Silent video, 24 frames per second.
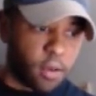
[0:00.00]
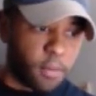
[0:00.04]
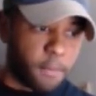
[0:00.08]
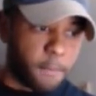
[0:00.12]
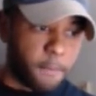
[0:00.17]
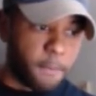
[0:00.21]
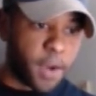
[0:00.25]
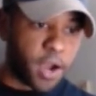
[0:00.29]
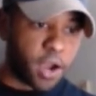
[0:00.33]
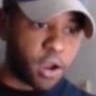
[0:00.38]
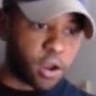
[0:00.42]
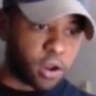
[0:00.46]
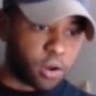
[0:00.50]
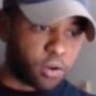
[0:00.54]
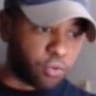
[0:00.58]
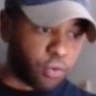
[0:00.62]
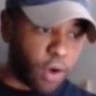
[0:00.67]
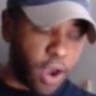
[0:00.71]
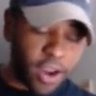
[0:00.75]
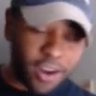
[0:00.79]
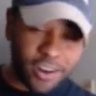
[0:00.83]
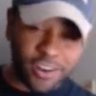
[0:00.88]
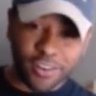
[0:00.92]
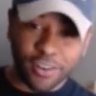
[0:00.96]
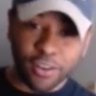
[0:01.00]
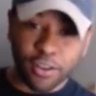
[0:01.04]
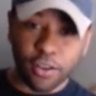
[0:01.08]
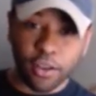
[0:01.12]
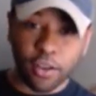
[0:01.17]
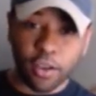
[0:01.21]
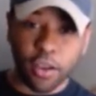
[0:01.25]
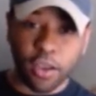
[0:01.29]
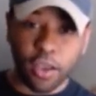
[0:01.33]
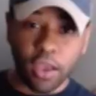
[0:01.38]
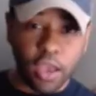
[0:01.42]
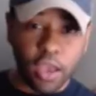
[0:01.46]
McGregor,
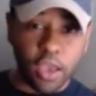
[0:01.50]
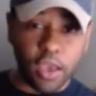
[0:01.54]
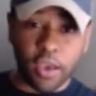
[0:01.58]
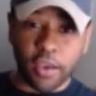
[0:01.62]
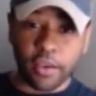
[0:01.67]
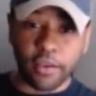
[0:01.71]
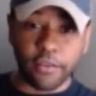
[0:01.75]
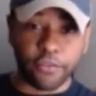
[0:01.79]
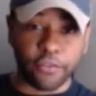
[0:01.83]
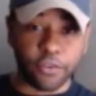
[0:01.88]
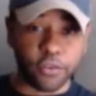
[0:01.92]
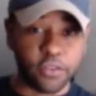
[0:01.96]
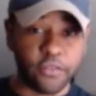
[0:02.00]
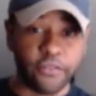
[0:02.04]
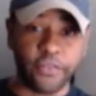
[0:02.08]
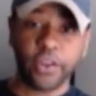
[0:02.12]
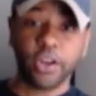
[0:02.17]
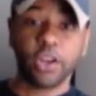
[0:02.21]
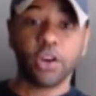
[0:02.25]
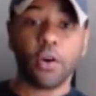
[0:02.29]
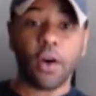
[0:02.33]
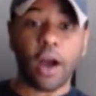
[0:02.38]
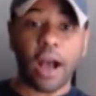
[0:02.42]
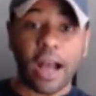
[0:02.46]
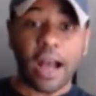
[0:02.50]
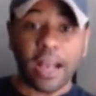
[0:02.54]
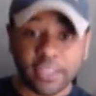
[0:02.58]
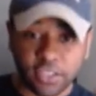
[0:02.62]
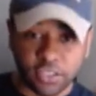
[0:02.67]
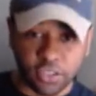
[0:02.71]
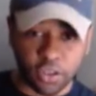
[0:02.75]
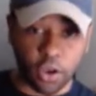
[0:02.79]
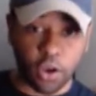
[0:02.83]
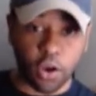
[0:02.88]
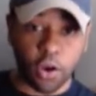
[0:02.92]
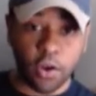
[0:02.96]
from the video I
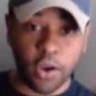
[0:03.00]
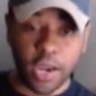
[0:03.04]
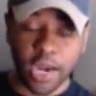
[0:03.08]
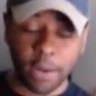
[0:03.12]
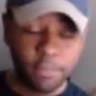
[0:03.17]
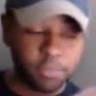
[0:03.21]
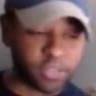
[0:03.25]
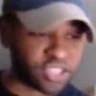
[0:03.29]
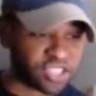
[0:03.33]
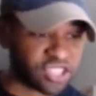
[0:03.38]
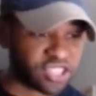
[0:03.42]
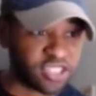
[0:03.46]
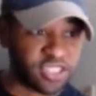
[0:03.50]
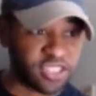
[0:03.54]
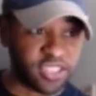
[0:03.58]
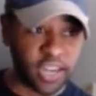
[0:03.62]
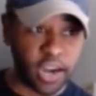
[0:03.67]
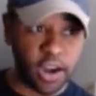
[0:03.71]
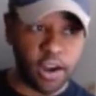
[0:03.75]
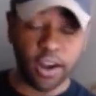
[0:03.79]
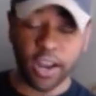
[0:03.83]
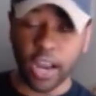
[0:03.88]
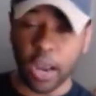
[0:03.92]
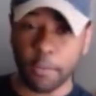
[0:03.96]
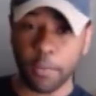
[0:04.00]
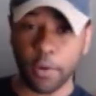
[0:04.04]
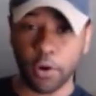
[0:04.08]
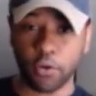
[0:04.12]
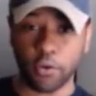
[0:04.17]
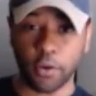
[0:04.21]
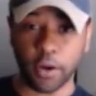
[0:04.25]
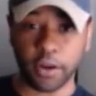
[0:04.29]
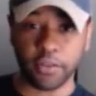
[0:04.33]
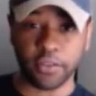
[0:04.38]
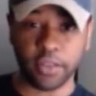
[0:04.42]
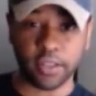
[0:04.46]
saw, and I'm just staring at
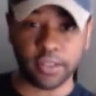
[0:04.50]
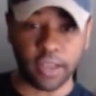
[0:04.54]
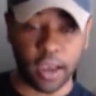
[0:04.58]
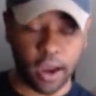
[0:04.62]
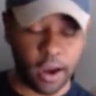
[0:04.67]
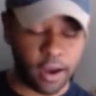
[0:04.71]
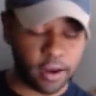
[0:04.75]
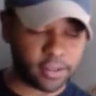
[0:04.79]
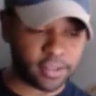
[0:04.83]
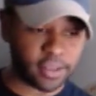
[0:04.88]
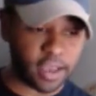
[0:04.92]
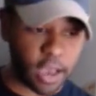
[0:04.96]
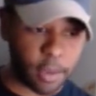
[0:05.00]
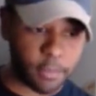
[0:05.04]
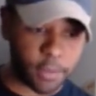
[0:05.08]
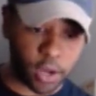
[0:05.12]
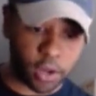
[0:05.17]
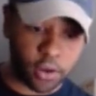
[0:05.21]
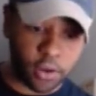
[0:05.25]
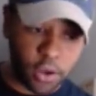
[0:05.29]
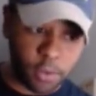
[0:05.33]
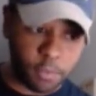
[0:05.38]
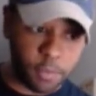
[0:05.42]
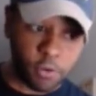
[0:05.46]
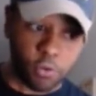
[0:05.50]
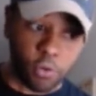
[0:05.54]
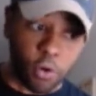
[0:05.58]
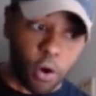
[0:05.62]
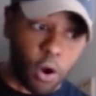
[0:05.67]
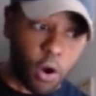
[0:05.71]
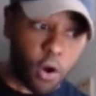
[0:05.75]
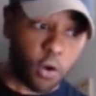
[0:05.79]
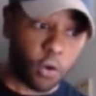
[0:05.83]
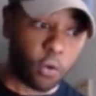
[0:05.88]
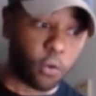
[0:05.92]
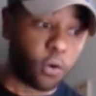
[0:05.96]
McGregor the entire time, and I could be
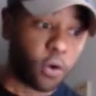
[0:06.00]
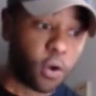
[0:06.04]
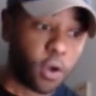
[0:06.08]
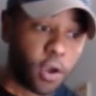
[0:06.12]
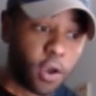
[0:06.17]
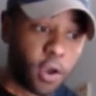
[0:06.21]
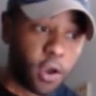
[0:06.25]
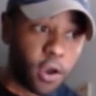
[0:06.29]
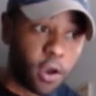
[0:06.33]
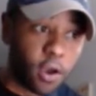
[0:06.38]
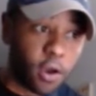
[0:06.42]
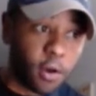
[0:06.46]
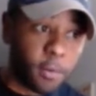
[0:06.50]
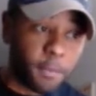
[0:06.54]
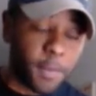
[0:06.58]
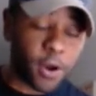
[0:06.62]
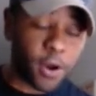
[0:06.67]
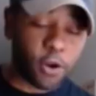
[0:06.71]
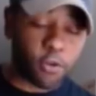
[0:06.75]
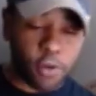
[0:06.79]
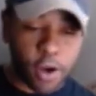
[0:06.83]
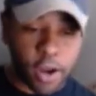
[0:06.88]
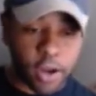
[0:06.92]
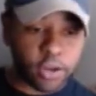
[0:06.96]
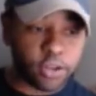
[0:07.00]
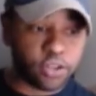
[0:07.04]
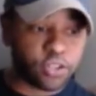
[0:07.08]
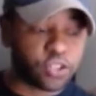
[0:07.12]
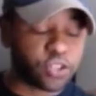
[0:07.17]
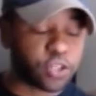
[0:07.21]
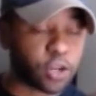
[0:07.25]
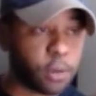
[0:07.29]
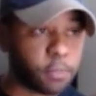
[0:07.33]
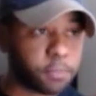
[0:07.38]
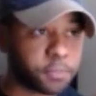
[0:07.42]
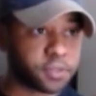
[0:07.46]
wrong. McGregor
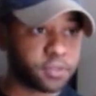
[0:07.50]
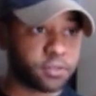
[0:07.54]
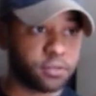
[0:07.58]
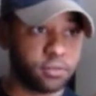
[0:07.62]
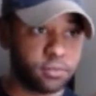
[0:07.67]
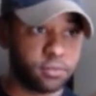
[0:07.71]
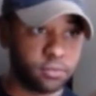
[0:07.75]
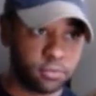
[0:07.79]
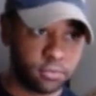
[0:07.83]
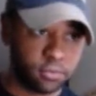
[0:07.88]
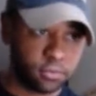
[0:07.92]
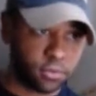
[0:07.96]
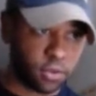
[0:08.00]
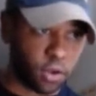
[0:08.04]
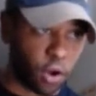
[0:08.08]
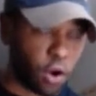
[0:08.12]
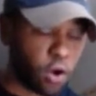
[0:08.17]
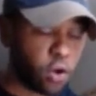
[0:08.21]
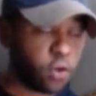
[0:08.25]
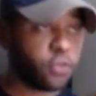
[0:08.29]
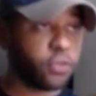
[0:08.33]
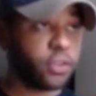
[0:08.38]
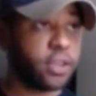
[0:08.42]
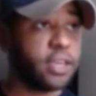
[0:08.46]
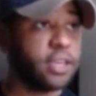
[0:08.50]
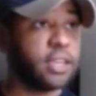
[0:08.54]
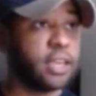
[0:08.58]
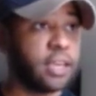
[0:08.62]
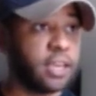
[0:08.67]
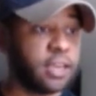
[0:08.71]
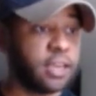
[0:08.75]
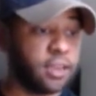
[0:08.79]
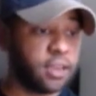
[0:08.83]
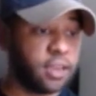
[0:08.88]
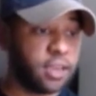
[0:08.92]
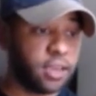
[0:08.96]
jumps on,
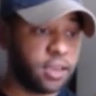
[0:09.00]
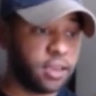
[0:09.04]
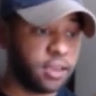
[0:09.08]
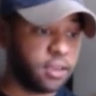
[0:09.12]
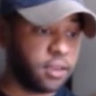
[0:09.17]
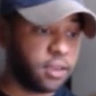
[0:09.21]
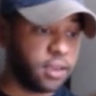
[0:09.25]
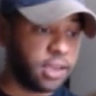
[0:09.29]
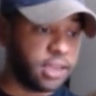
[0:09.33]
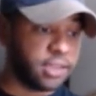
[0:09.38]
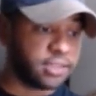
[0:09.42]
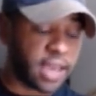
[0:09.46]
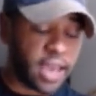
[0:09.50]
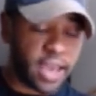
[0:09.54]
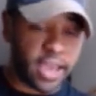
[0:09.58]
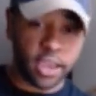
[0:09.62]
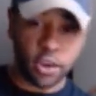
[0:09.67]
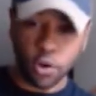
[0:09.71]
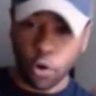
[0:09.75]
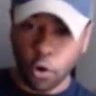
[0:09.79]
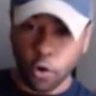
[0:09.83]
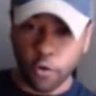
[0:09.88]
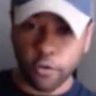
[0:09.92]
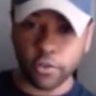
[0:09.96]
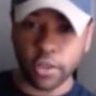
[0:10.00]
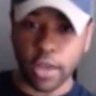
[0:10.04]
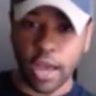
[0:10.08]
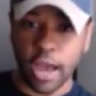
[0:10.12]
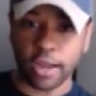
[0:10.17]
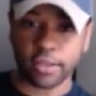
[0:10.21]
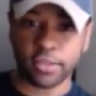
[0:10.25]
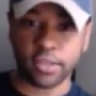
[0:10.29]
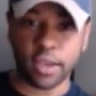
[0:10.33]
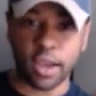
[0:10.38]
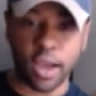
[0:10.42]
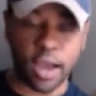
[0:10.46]
he's hanging over the
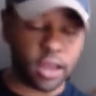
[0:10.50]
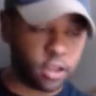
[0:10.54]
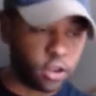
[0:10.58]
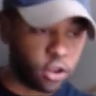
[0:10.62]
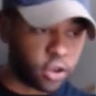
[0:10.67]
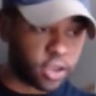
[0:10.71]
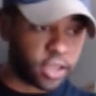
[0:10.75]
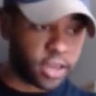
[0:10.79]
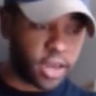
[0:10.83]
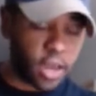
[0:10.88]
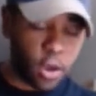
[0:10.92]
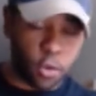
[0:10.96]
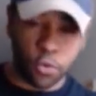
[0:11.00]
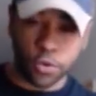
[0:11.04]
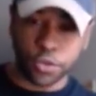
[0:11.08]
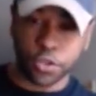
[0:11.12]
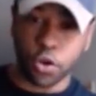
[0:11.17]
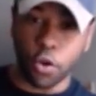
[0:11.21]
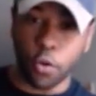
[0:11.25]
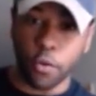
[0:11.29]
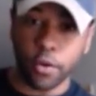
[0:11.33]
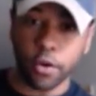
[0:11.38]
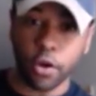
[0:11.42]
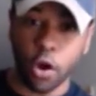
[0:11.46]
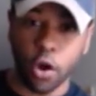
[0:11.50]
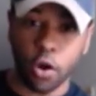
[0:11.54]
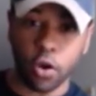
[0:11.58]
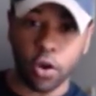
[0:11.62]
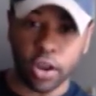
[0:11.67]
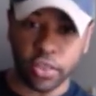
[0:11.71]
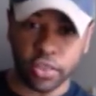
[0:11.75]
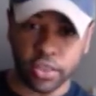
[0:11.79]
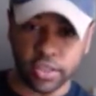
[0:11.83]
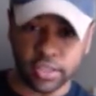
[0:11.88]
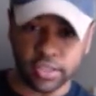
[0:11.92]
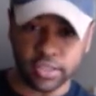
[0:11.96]
octagon, looking at what's going
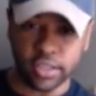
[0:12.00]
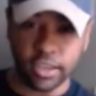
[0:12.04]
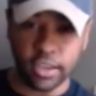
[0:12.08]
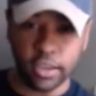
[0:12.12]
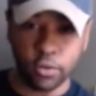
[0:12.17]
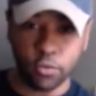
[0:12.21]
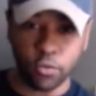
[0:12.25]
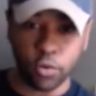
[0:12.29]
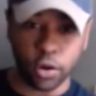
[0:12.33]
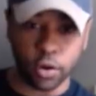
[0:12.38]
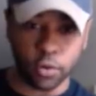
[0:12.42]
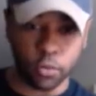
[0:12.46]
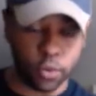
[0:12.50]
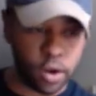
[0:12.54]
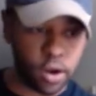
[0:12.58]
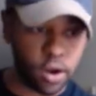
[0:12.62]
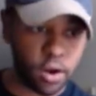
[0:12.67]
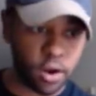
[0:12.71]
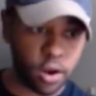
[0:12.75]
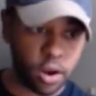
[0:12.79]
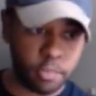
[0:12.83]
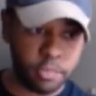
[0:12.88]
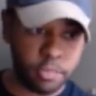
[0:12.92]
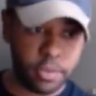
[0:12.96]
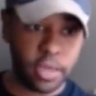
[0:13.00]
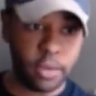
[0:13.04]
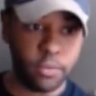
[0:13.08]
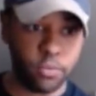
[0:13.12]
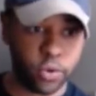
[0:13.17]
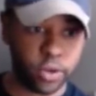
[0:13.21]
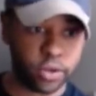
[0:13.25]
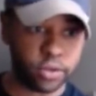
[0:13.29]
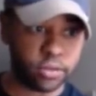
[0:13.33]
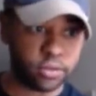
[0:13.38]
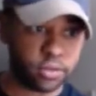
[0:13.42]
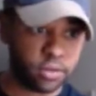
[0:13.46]
on at the scene where Khabib
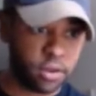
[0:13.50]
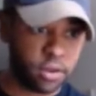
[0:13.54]
went.